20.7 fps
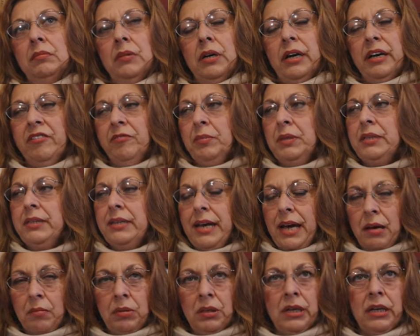I've been
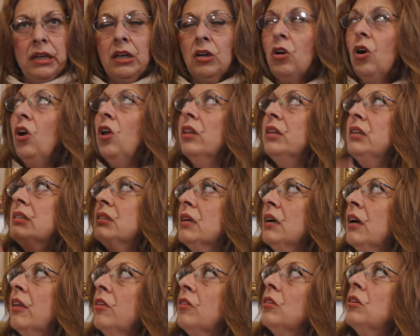dabbling in all these
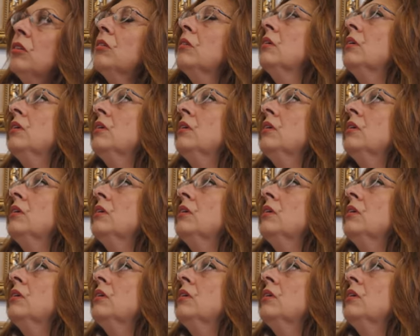other